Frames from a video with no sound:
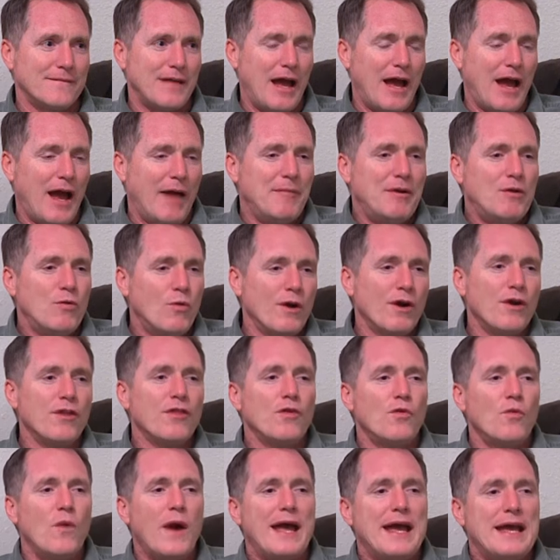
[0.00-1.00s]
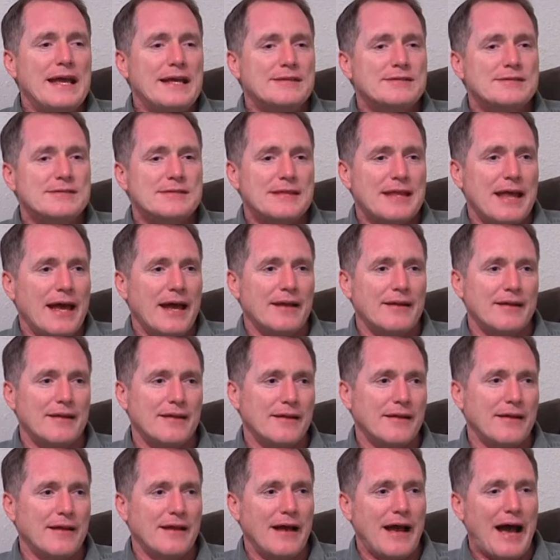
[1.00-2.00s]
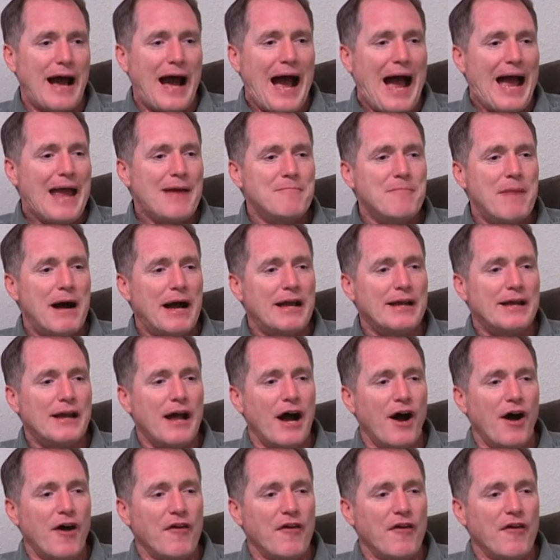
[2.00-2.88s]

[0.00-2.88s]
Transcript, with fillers: I mean, what are the ways that I might